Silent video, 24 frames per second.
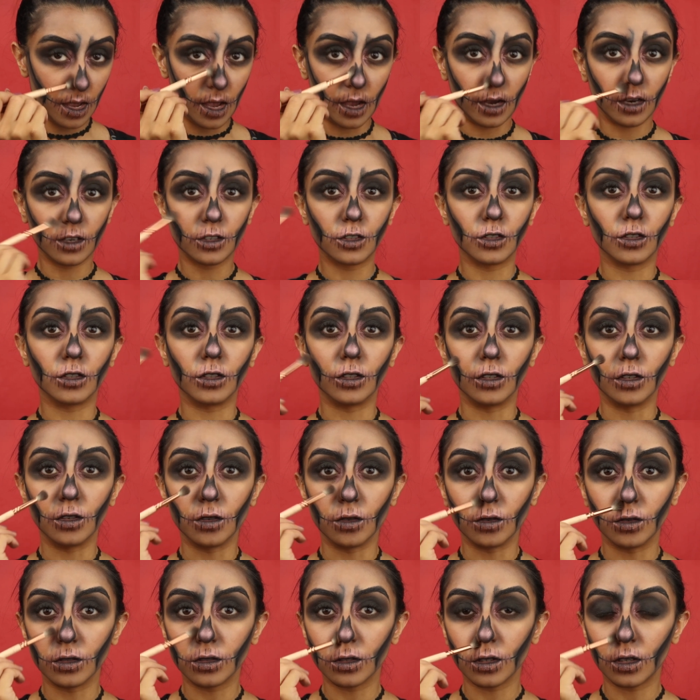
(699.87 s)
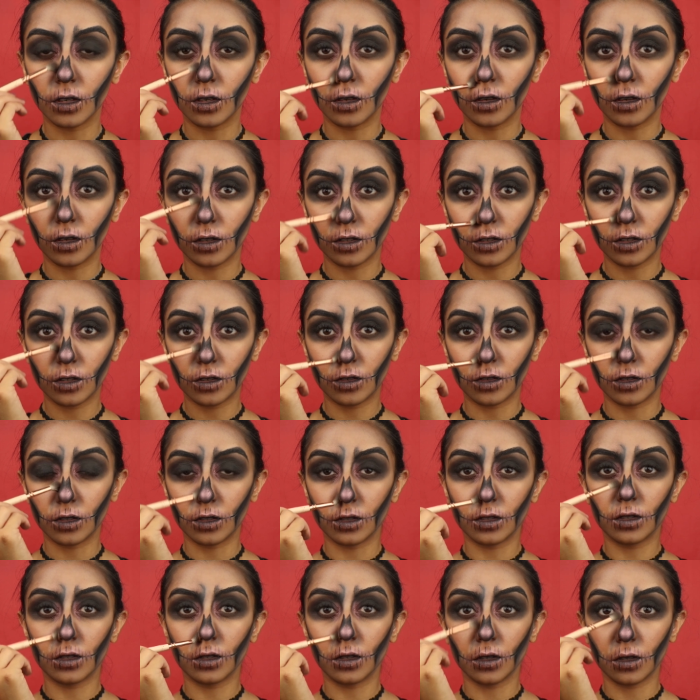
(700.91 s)
actual nose and
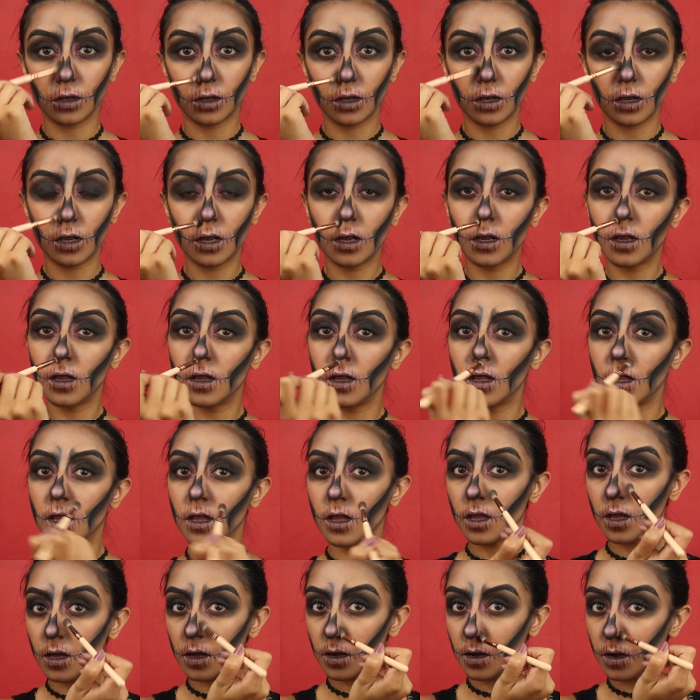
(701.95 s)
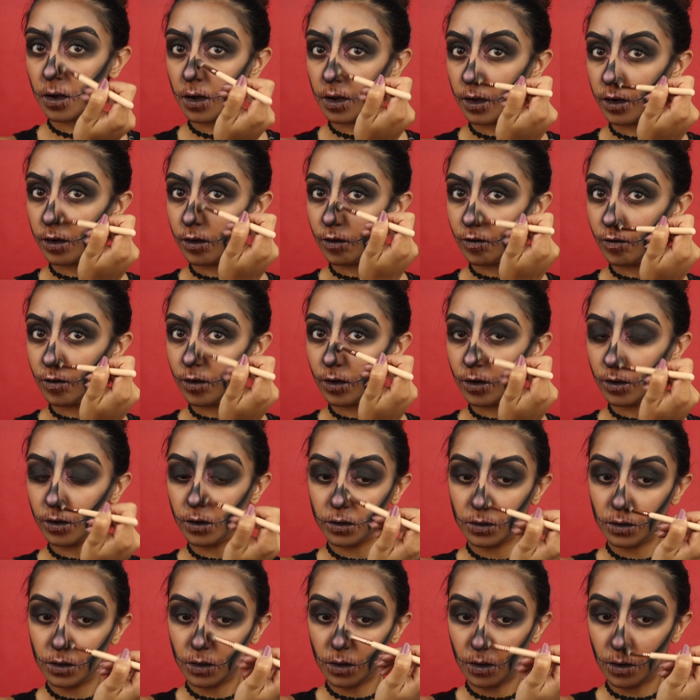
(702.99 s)
nostrils, so kind of
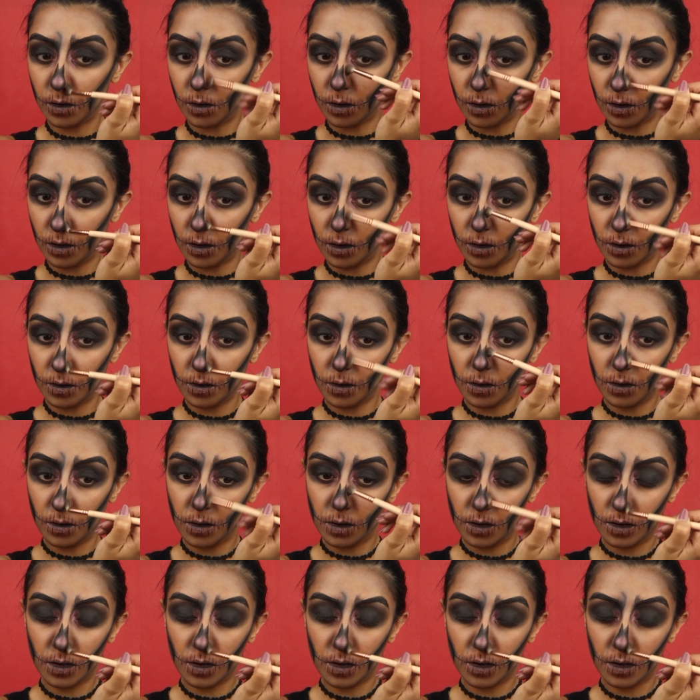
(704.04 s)
looks hollow.